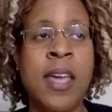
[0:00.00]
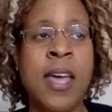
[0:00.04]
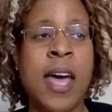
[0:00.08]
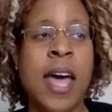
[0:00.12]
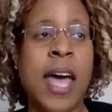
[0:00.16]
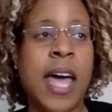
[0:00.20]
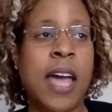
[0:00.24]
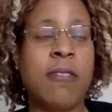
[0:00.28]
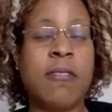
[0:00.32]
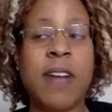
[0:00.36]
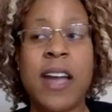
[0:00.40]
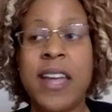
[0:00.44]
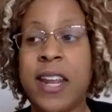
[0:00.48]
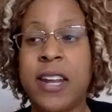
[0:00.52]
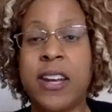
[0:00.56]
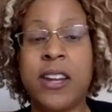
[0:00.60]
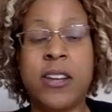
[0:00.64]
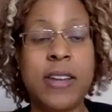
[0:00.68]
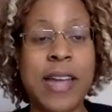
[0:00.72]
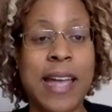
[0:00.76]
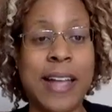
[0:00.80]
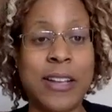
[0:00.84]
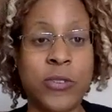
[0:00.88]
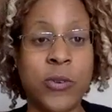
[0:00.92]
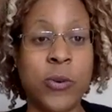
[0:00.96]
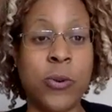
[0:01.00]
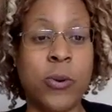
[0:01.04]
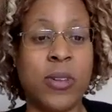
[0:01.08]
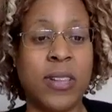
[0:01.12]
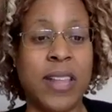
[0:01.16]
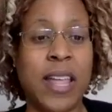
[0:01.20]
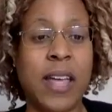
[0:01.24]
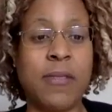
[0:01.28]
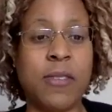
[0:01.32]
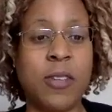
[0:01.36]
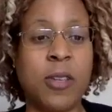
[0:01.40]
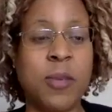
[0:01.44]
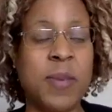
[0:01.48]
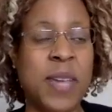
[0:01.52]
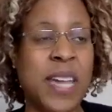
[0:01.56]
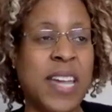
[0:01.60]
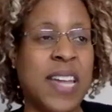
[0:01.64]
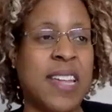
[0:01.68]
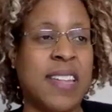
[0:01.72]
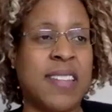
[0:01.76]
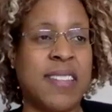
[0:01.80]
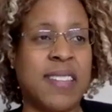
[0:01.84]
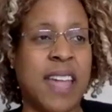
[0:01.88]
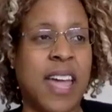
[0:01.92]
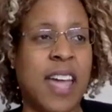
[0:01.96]
I write at a doctoral level
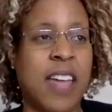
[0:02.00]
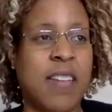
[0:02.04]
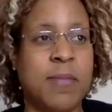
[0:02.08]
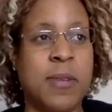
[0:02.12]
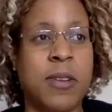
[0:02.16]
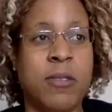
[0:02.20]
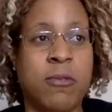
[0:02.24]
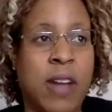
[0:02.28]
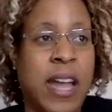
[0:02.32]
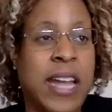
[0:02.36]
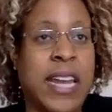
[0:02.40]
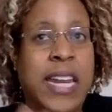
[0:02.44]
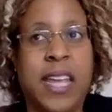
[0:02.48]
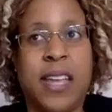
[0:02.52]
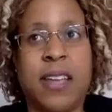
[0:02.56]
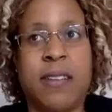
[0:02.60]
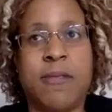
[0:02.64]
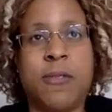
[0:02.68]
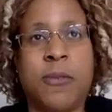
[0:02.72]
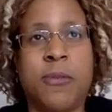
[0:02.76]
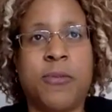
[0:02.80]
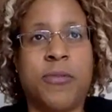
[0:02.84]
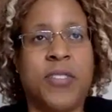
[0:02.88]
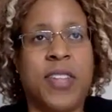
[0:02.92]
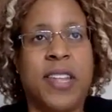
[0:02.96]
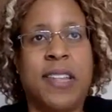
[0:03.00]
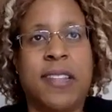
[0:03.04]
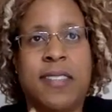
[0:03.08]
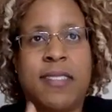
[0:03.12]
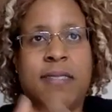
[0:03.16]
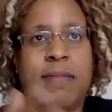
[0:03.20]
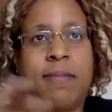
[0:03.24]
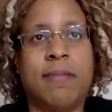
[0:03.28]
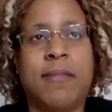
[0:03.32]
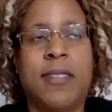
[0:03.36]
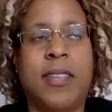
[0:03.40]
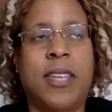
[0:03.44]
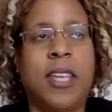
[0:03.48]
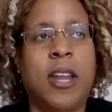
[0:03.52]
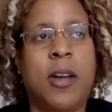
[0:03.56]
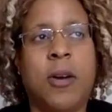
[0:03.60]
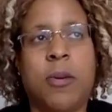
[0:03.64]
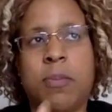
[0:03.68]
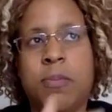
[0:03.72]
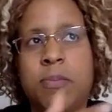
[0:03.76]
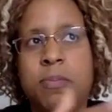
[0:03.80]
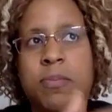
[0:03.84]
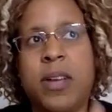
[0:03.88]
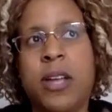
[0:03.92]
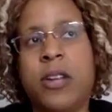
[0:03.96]
because I've been writing since
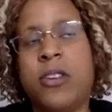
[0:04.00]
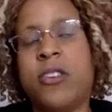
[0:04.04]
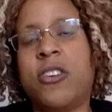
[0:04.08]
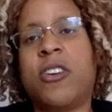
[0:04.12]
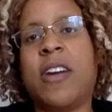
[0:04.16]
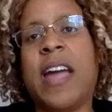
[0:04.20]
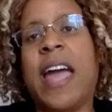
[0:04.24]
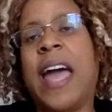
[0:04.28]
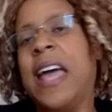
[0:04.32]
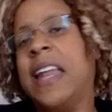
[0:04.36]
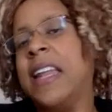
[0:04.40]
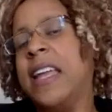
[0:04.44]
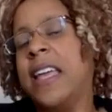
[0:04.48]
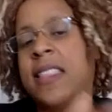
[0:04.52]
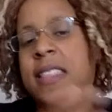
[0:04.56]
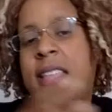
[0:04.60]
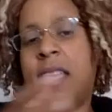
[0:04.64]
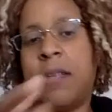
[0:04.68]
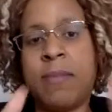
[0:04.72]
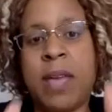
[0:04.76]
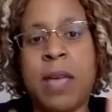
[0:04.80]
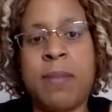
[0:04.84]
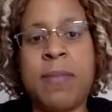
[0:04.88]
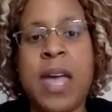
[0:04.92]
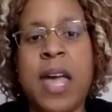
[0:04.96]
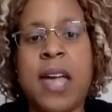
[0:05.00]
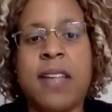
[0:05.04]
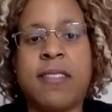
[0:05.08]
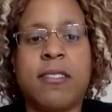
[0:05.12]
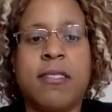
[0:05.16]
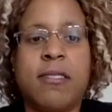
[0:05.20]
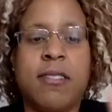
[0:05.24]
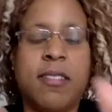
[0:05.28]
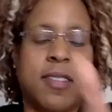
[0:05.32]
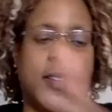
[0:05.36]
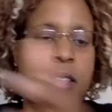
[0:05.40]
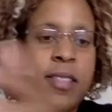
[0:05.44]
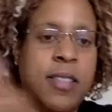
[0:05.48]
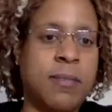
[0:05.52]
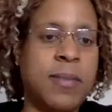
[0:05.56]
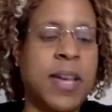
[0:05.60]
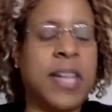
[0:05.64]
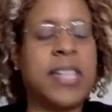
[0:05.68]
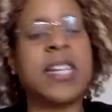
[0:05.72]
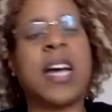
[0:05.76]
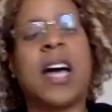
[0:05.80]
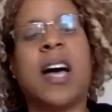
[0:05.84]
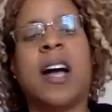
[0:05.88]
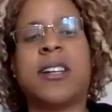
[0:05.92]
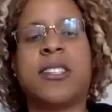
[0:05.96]
undergrad, and then my master's, and then my
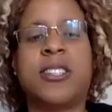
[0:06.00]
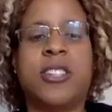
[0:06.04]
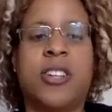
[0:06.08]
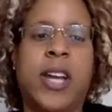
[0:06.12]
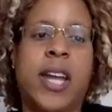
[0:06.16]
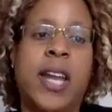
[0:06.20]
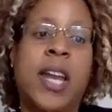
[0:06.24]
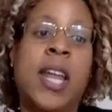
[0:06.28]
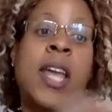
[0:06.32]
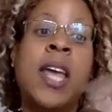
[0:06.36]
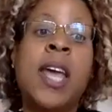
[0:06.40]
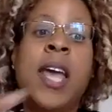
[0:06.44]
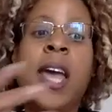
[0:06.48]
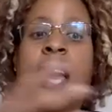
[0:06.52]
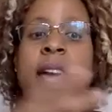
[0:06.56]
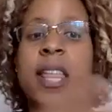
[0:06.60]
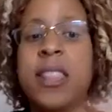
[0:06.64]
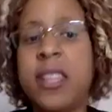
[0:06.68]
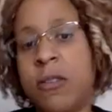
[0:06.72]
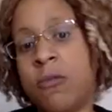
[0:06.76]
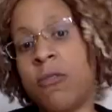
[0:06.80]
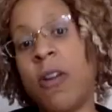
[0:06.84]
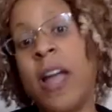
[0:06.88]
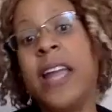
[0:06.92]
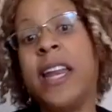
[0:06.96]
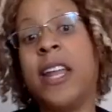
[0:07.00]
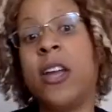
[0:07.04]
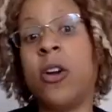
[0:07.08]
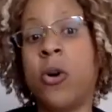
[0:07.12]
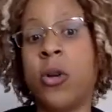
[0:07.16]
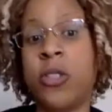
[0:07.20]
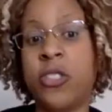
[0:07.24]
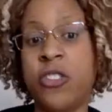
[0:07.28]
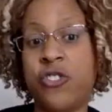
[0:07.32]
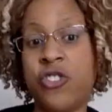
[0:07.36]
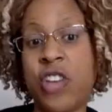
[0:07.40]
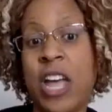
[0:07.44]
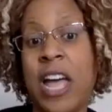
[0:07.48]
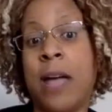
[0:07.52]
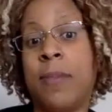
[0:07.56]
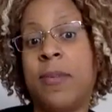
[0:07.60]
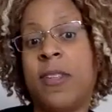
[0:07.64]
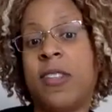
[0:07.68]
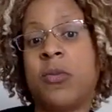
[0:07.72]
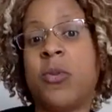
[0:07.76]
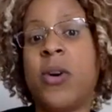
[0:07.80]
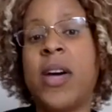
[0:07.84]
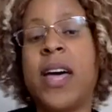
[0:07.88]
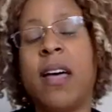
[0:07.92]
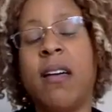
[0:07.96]
doctorate, and then writing on the job
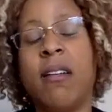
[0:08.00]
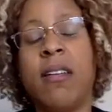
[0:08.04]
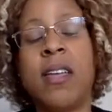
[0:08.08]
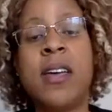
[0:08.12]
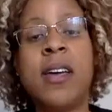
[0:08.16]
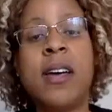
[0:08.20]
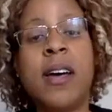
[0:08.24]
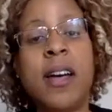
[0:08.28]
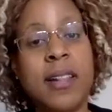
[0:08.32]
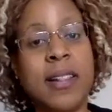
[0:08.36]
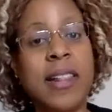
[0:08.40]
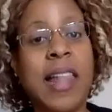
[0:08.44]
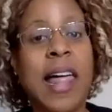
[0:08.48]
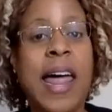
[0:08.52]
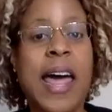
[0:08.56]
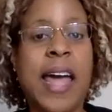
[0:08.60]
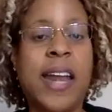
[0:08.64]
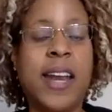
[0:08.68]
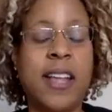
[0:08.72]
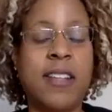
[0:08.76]
as well, a lot.